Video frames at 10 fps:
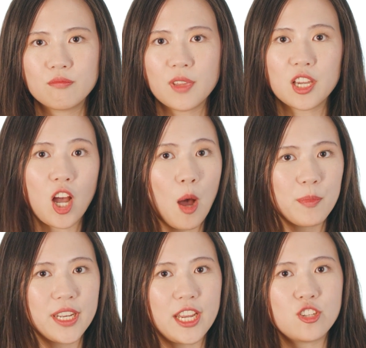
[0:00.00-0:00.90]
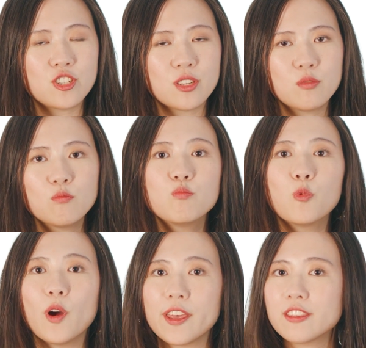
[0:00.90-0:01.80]
in combination
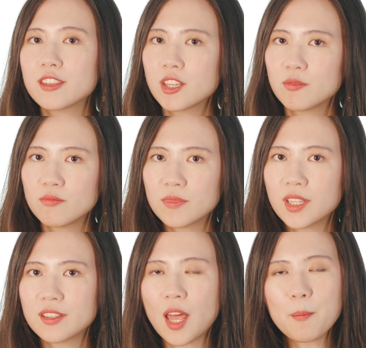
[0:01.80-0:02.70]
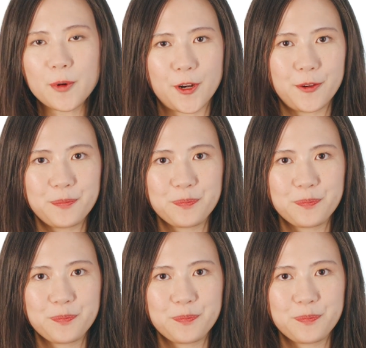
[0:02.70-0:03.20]
with the number.